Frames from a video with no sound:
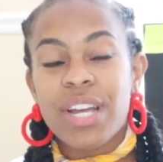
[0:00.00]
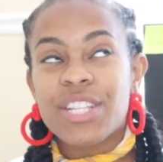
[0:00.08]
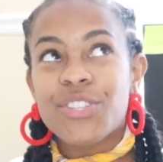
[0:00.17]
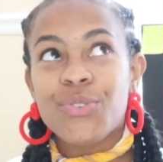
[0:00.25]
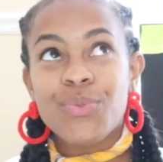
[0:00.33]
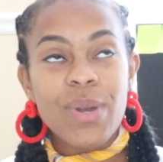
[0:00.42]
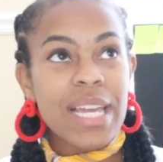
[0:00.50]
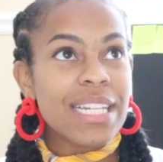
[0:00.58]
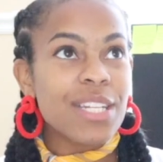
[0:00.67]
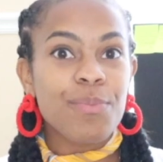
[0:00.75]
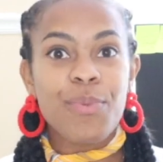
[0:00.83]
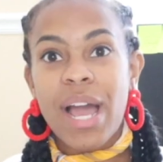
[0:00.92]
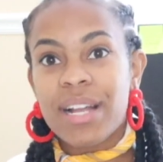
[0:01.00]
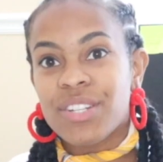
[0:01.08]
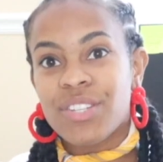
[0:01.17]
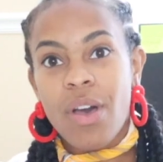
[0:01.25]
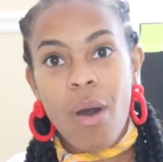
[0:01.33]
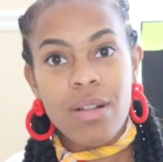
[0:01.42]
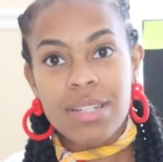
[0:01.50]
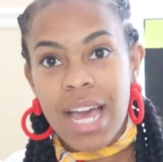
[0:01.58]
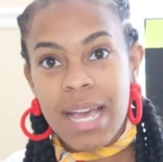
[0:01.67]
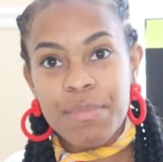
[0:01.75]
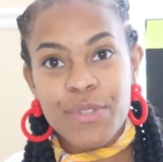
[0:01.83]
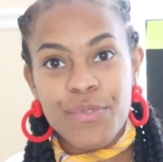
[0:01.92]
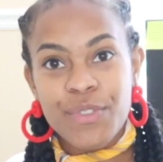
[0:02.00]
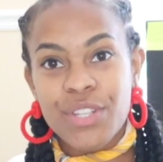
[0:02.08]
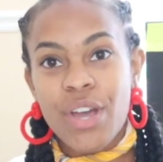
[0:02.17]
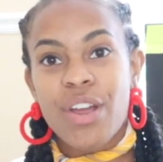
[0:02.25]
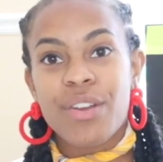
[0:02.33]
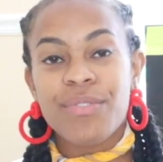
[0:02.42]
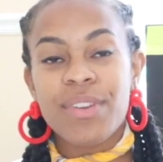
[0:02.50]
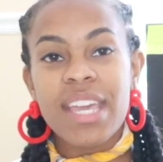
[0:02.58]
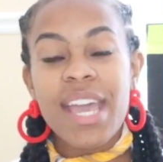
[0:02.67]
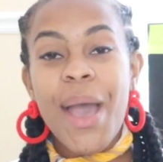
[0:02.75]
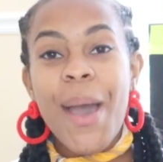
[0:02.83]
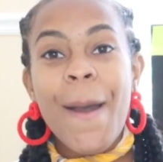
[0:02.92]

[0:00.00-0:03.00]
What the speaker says: it's great to practice all types of photography,